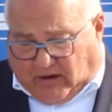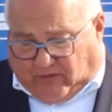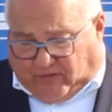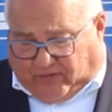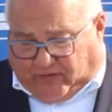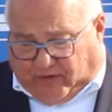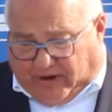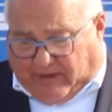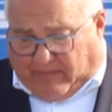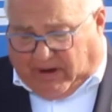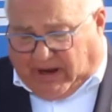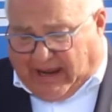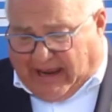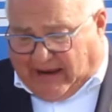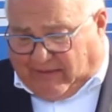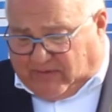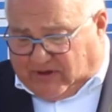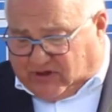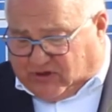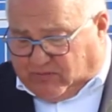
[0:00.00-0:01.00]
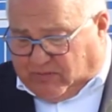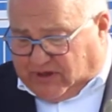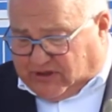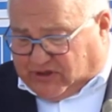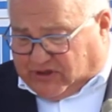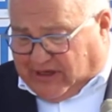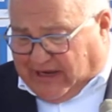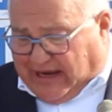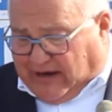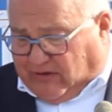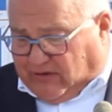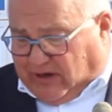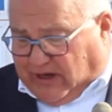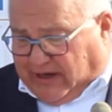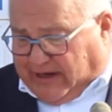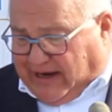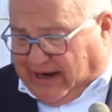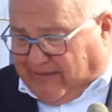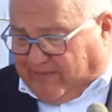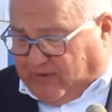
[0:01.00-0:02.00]
Framingham has missed out
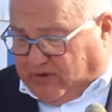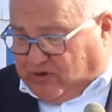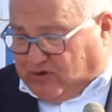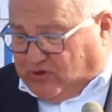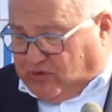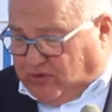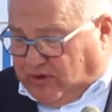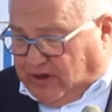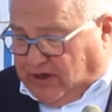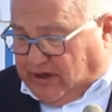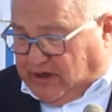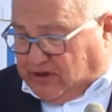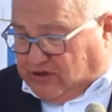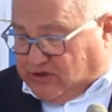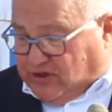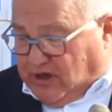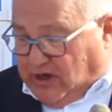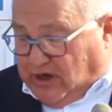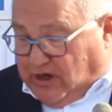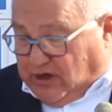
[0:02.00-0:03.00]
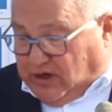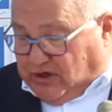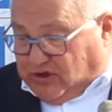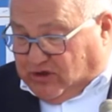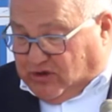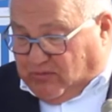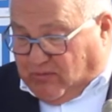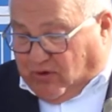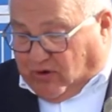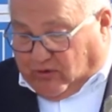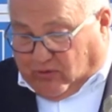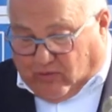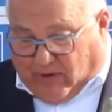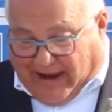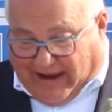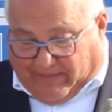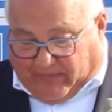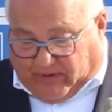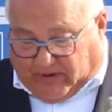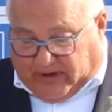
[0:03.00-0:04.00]
on opportunities to more
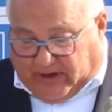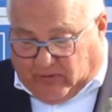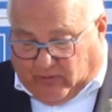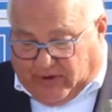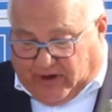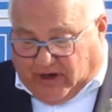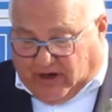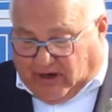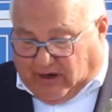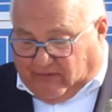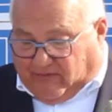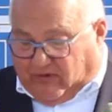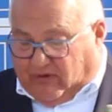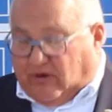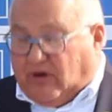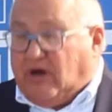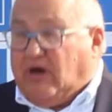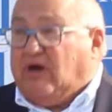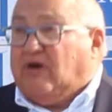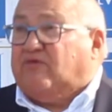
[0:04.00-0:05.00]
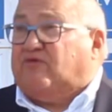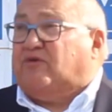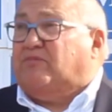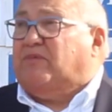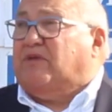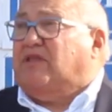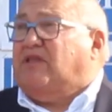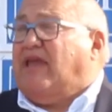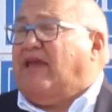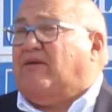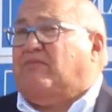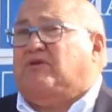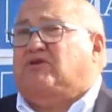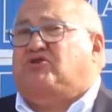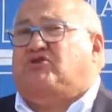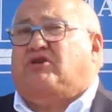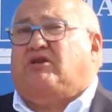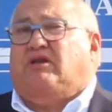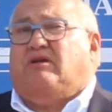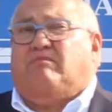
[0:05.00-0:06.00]
rapidly recover from the
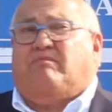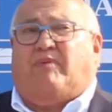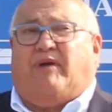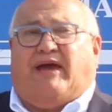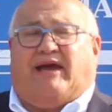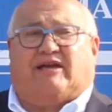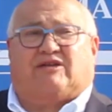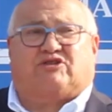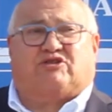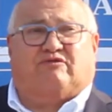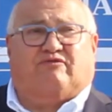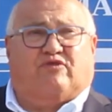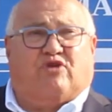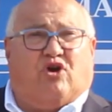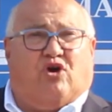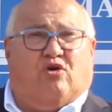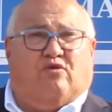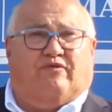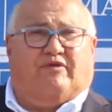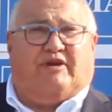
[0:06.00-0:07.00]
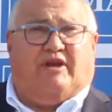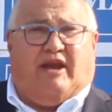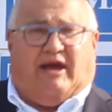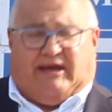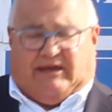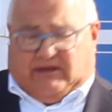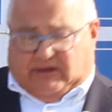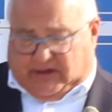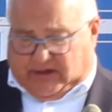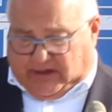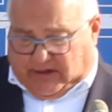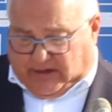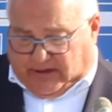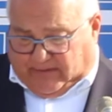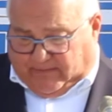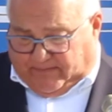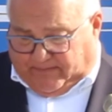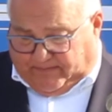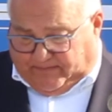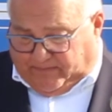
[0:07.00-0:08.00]
damaging impacts of COVID-19.
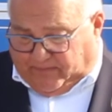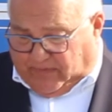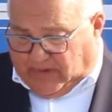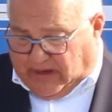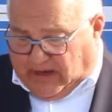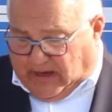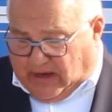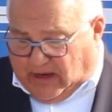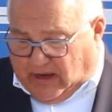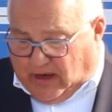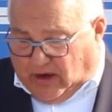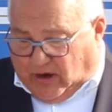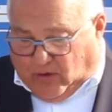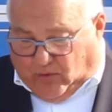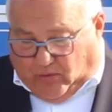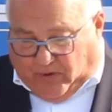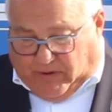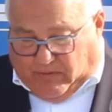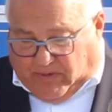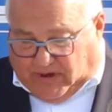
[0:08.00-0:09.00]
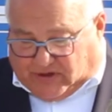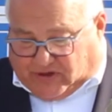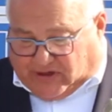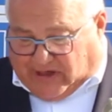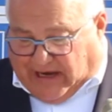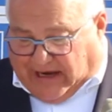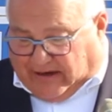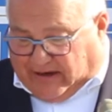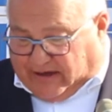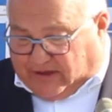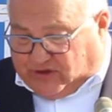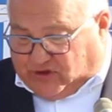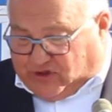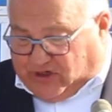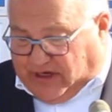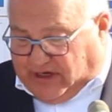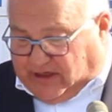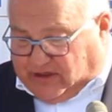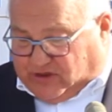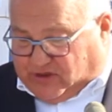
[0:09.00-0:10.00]
We missed out on
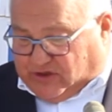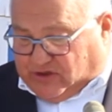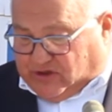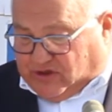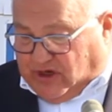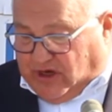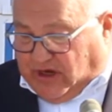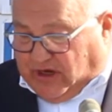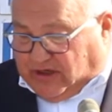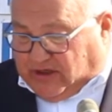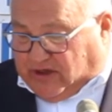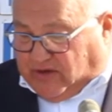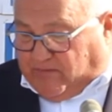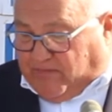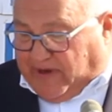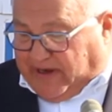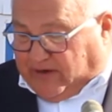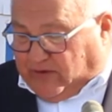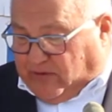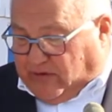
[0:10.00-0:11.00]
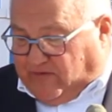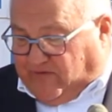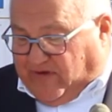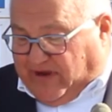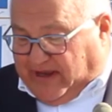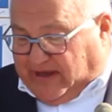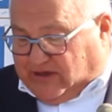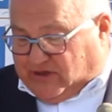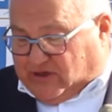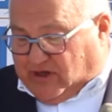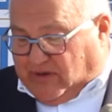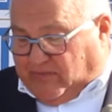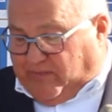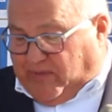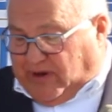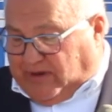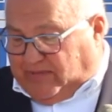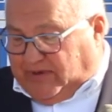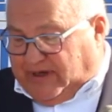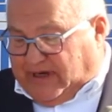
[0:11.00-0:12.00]
chances to better advance our
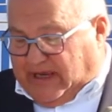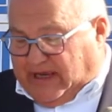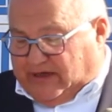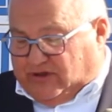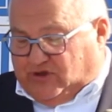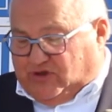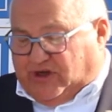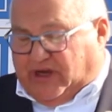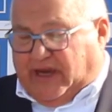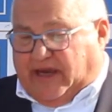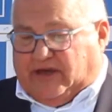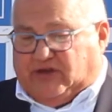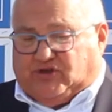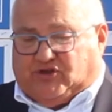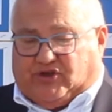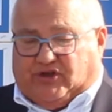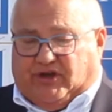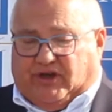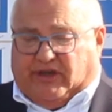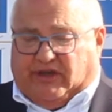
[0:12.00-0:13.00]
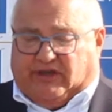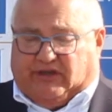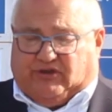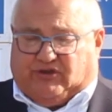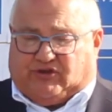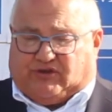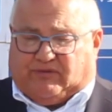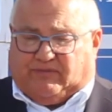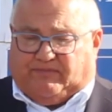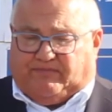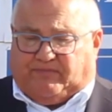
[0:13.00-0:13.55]
public education needs.